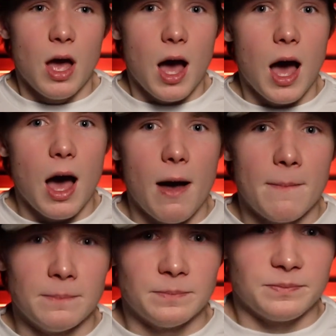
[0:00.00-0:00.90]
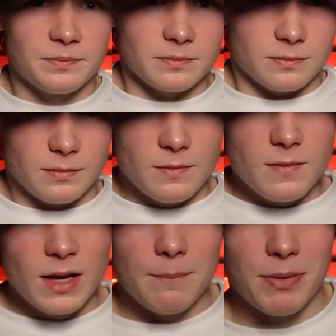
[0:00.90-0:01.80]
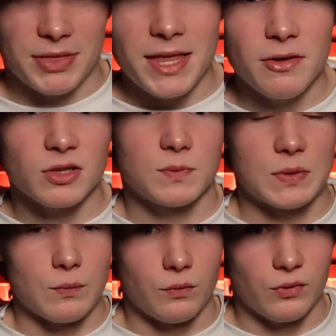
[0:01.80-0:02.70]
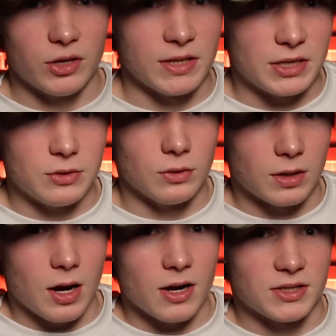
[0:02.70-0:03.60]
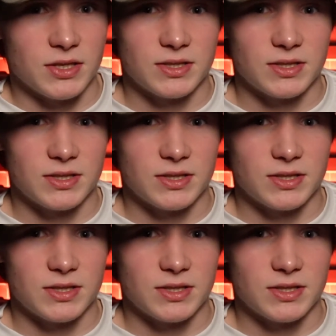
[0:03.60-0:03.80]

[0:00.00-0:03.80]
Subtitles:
But then there's the really cool cars.